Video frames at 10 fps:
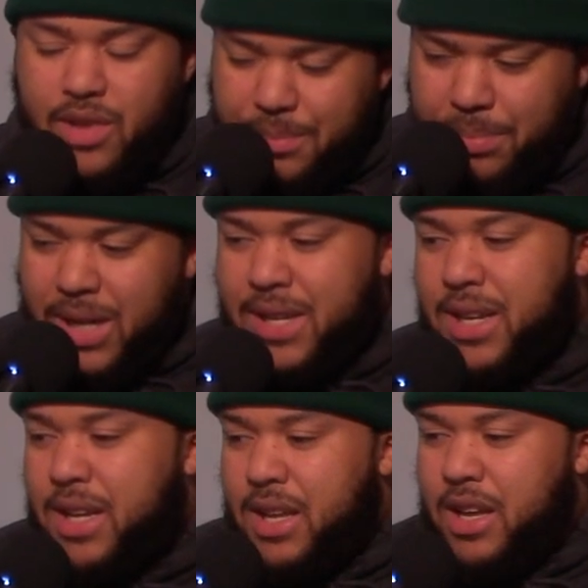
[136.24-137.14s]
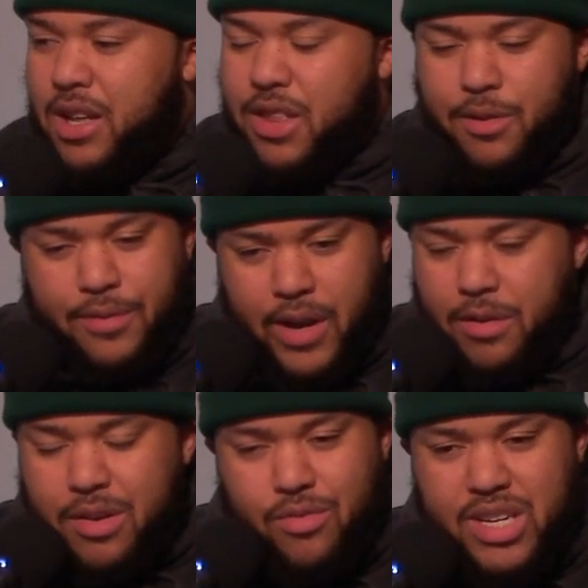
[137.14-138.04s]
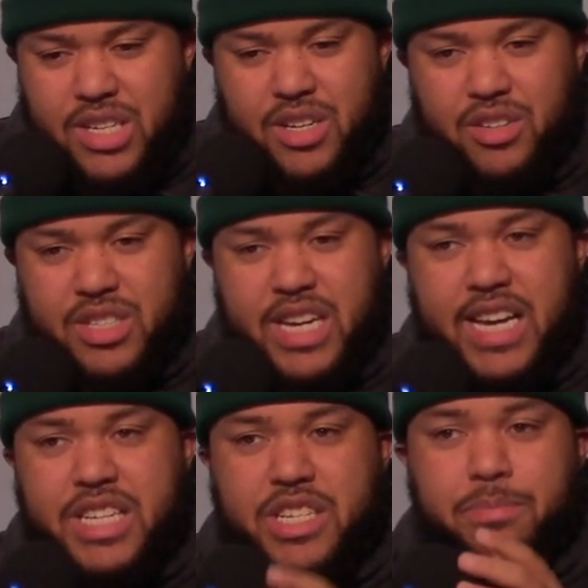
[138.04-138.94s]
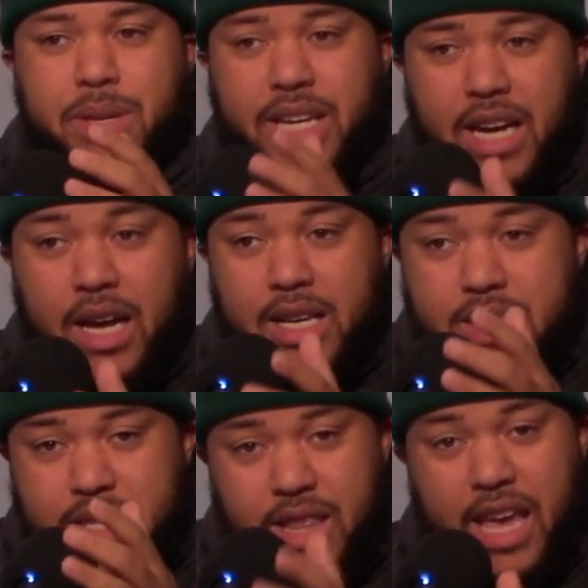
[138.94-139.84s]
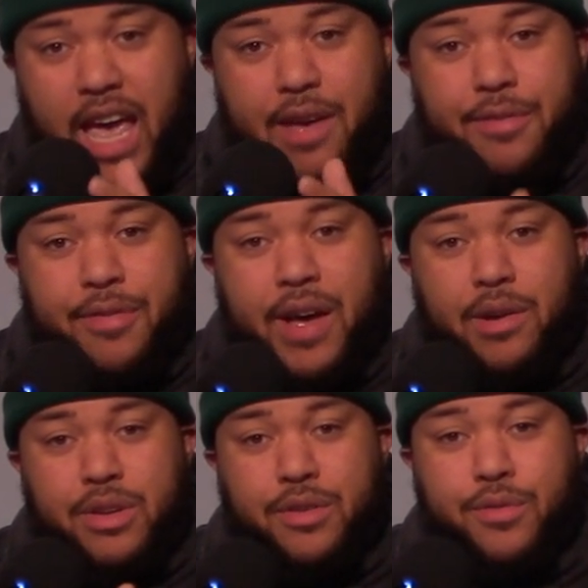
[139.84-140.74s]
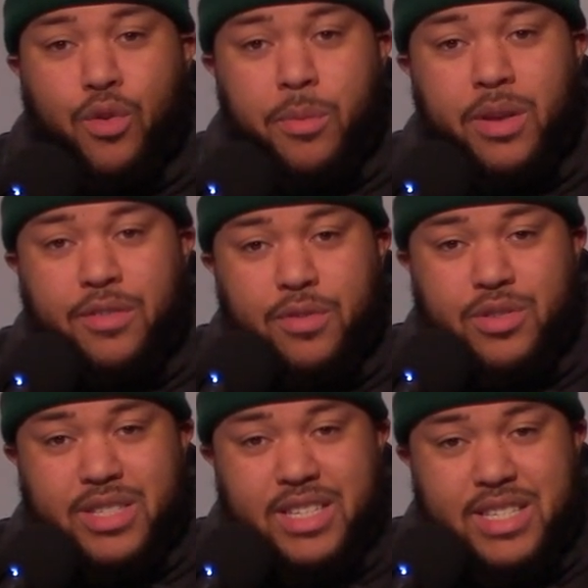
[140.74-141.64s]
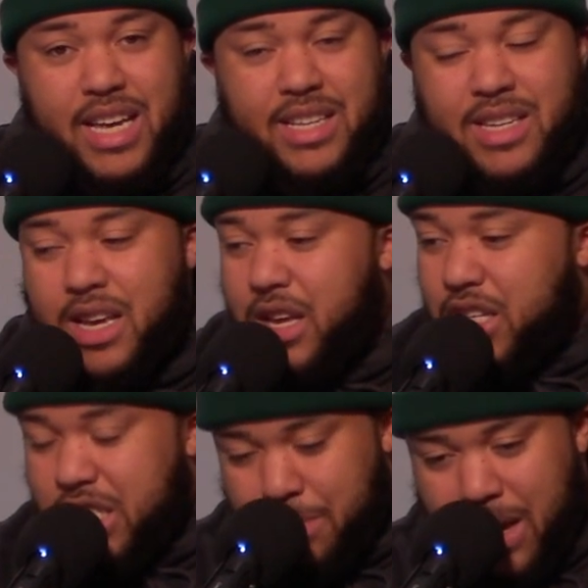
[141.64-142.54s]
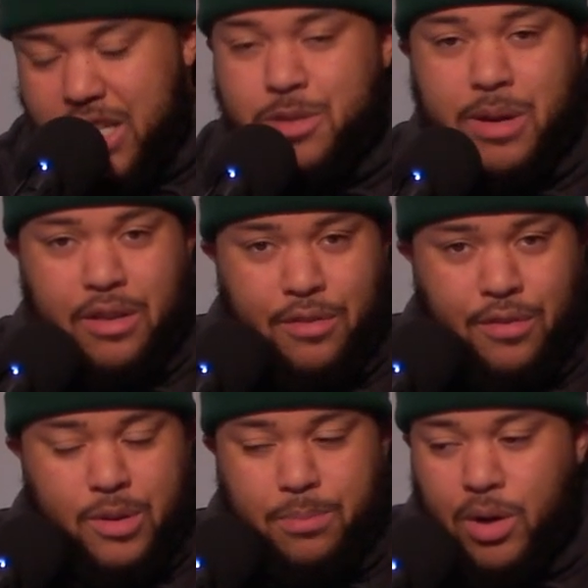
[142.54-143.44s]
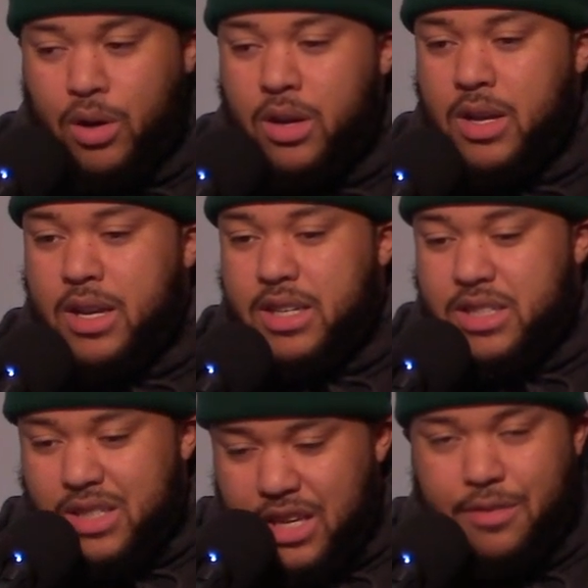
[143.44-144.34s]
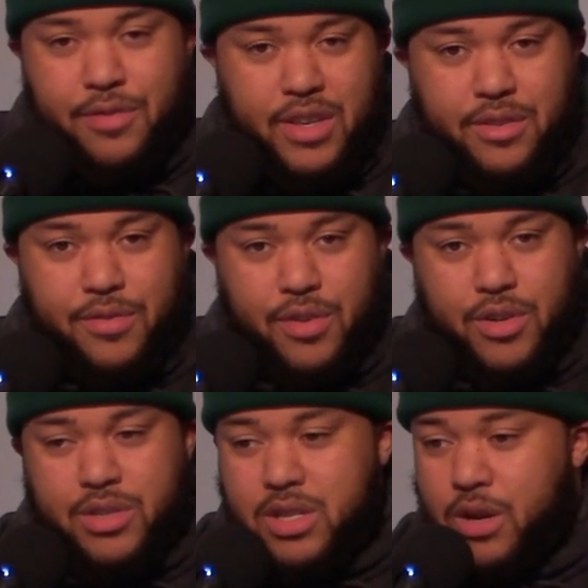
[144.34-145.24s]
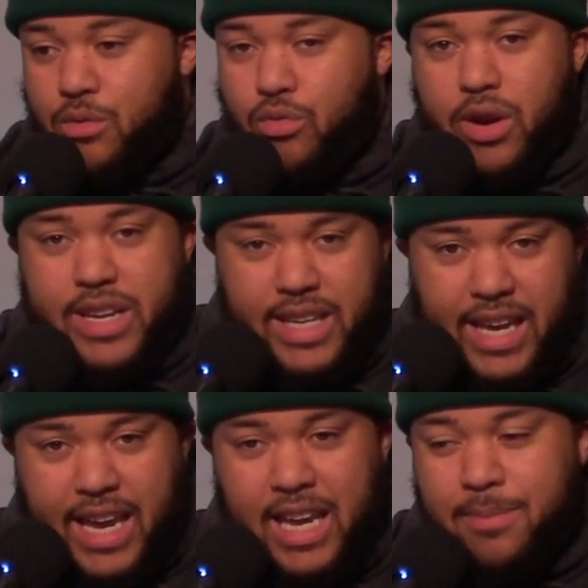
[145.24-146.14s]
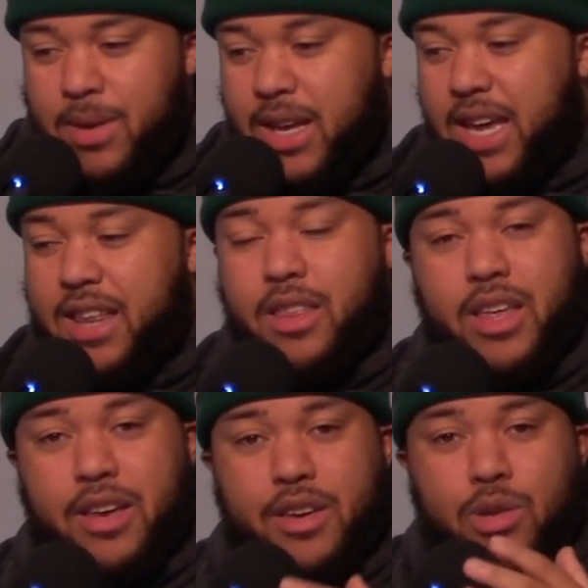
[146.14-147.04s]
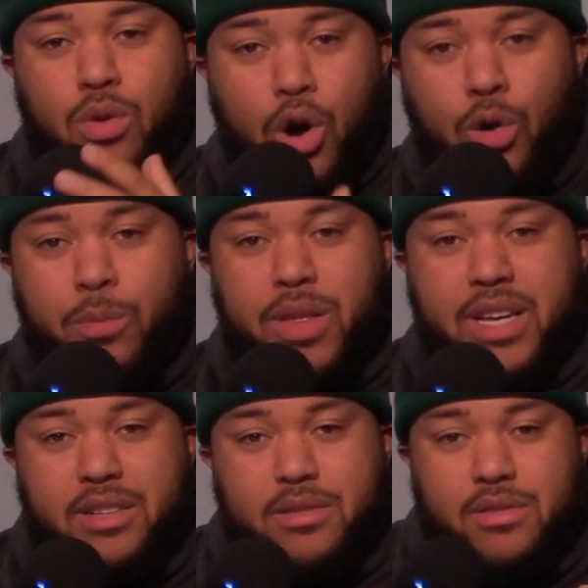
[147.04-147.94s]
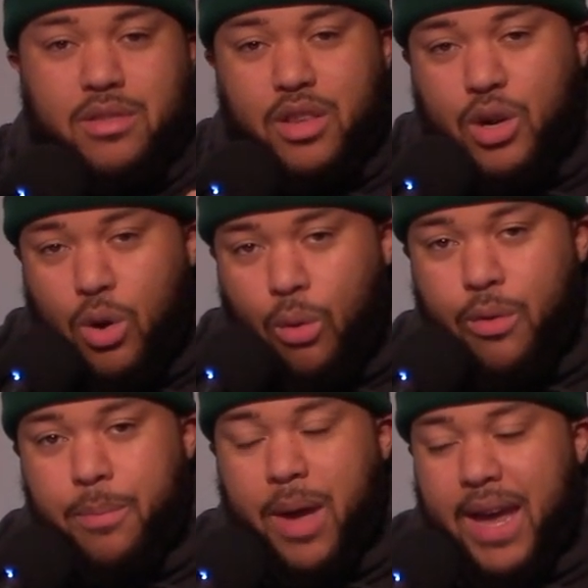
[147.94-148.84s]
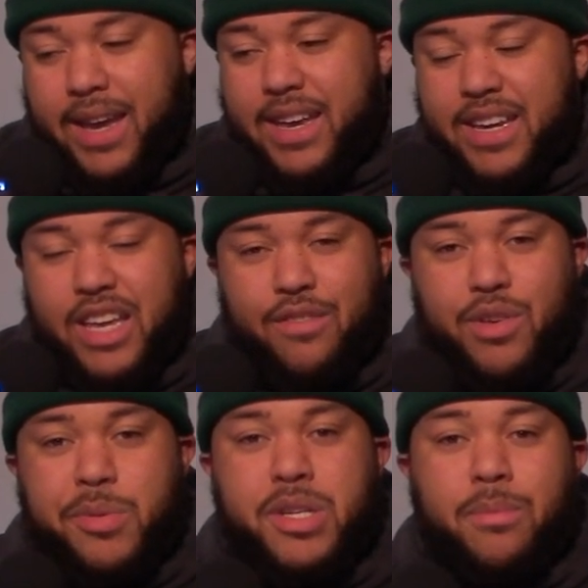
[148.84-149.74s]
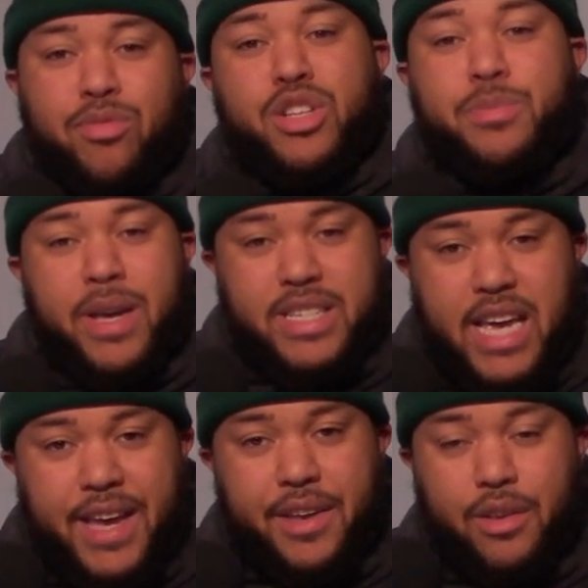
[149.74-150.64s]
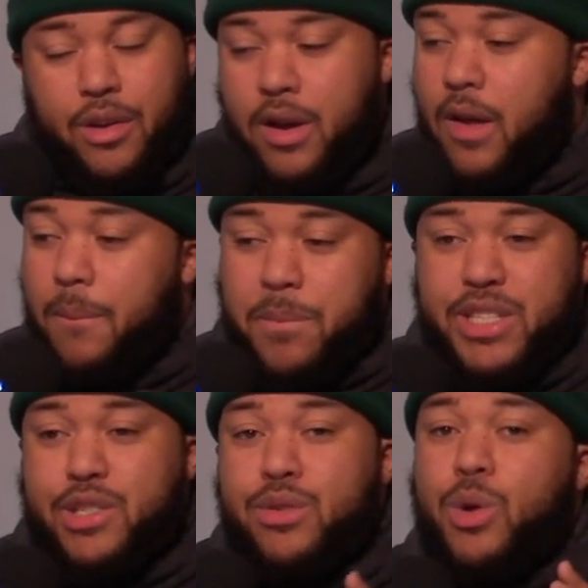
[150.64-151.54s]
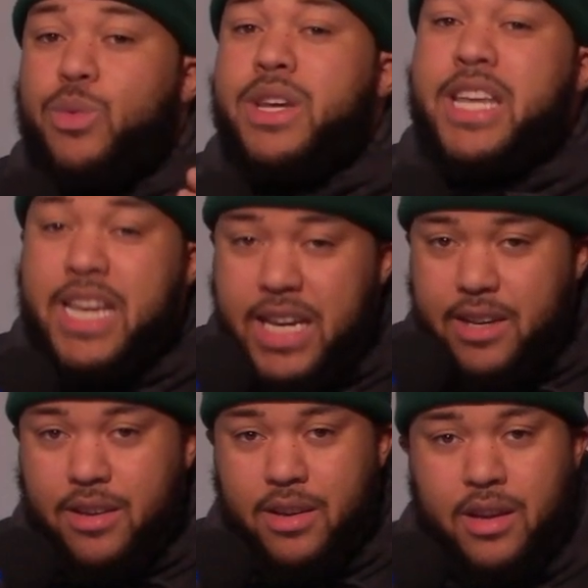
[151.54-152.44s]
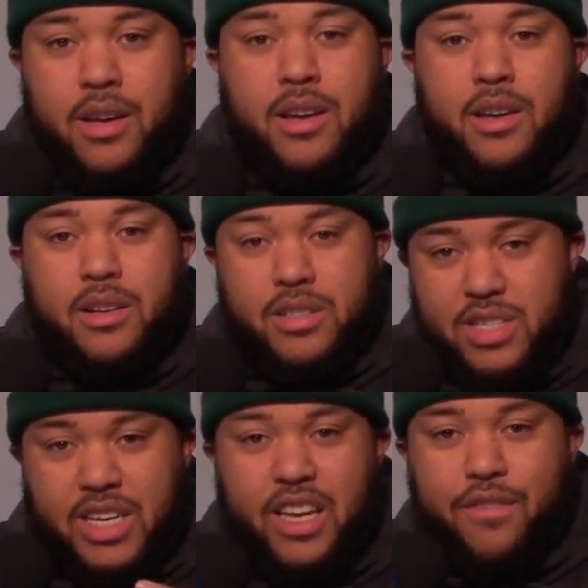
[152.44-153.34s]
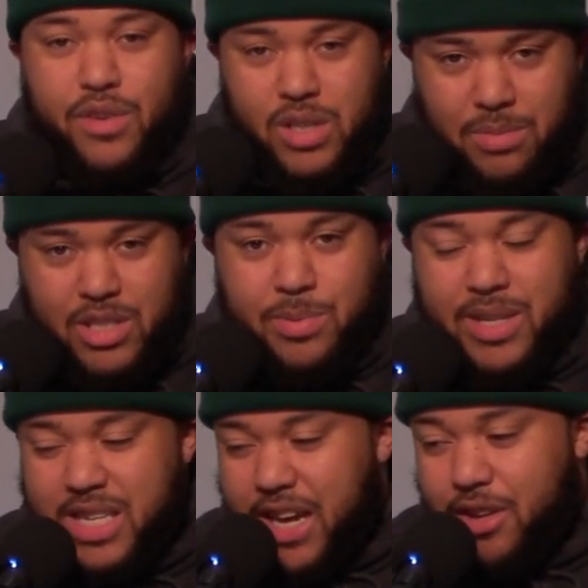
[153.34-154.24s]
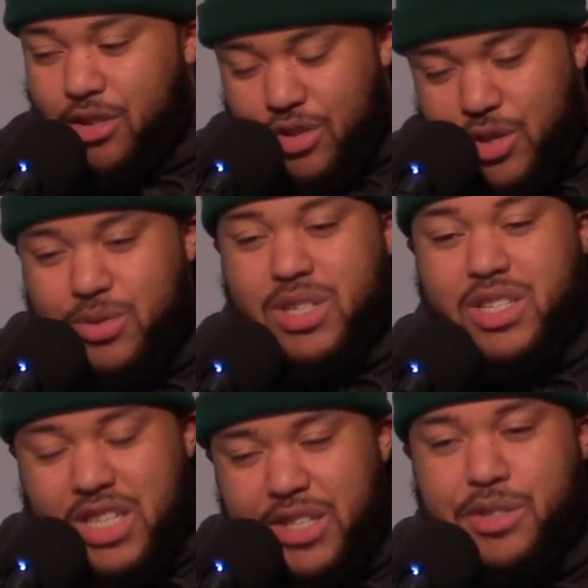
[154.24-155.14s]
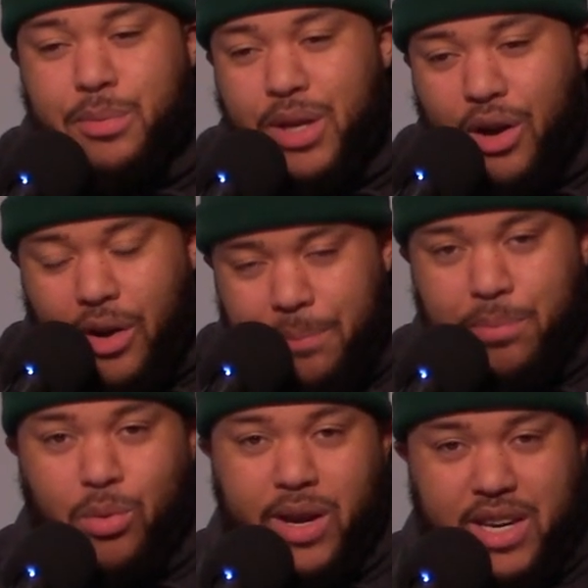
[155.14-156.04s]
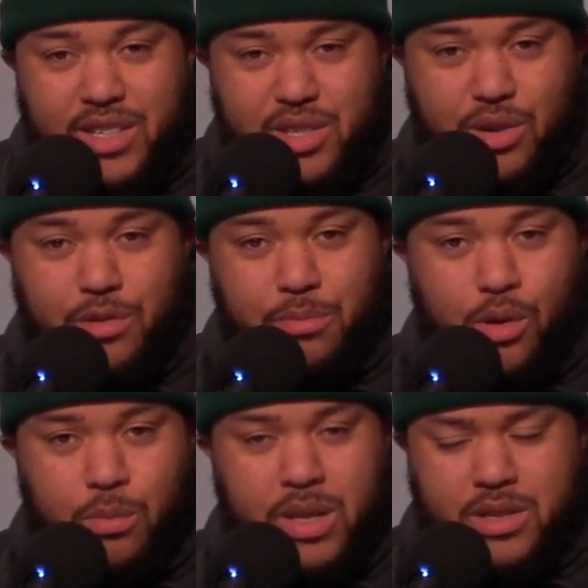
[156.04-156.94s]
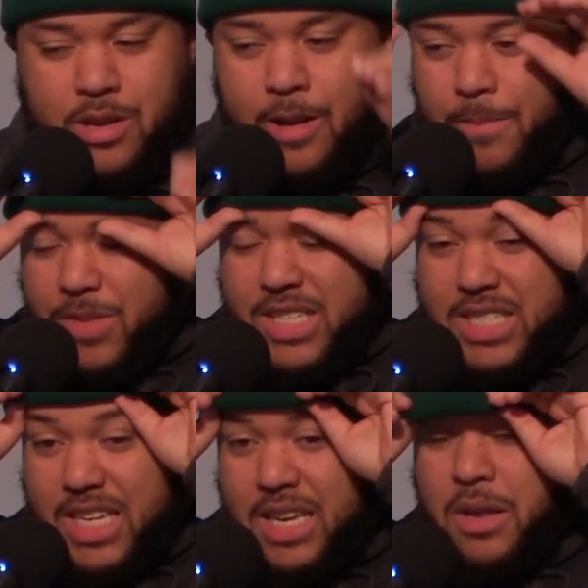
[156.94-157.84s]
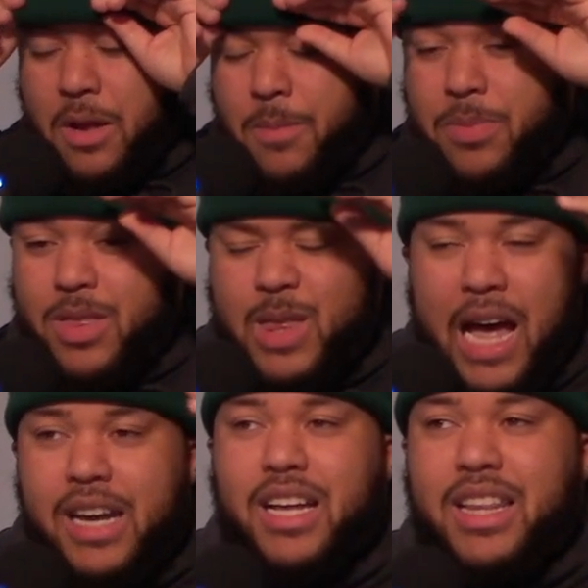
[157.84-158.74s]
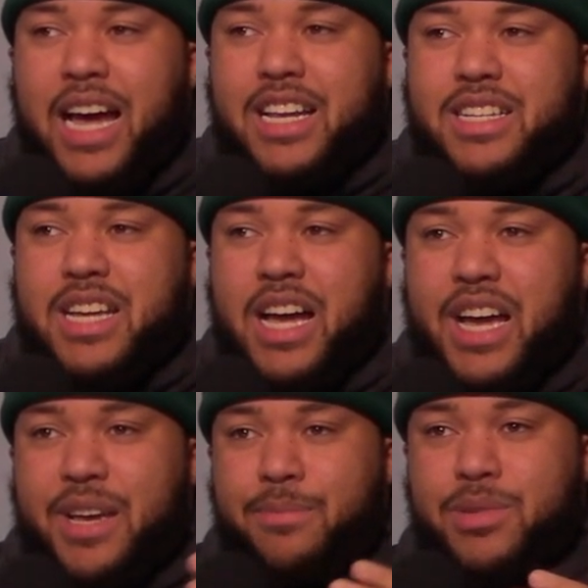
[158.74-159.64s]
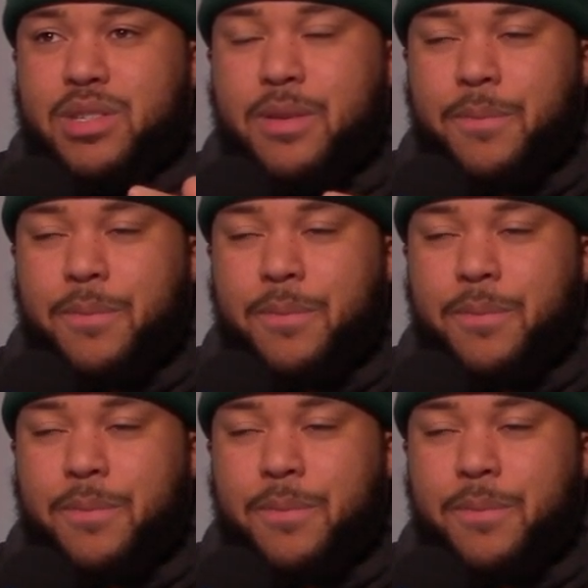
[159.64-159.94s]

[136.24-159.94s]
But they're very rigid on changing because they have found a formula for success. Smash mouth football, defense first, running game, and then you hope that the quarterback can give you something spectacular. But you don't need to give you something spectacular. You just need to be on point in certain moments. You see, not a lot of times